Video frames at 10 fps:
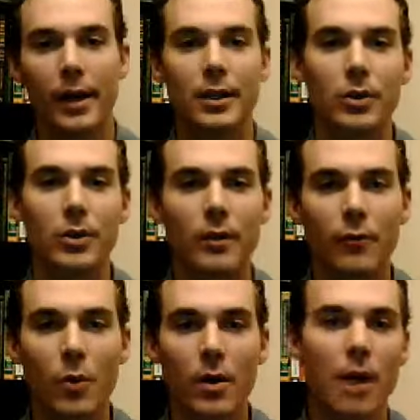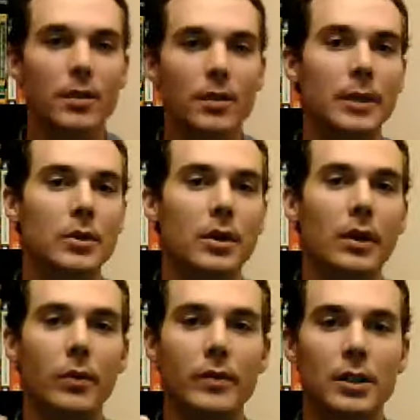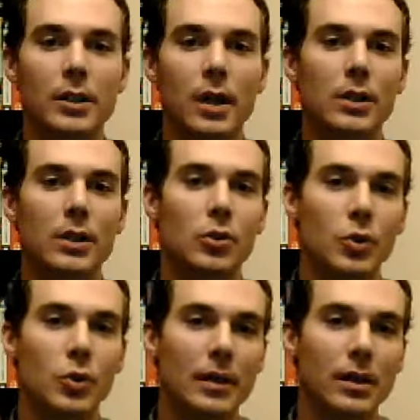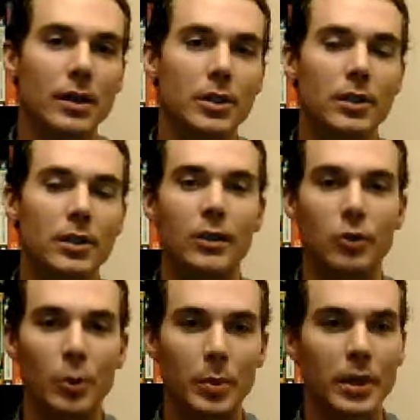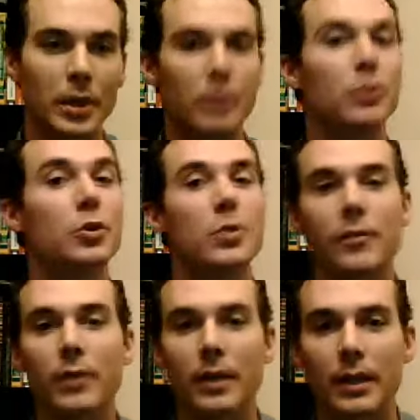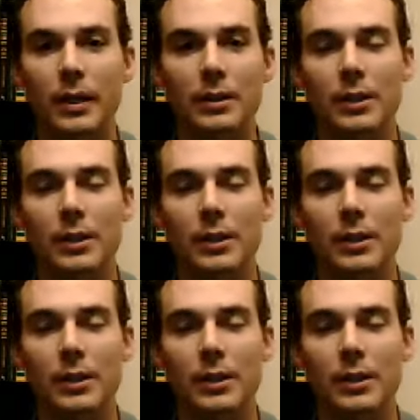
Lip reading: So again, the four concepts we've discussed: translation, interpretation, two different things.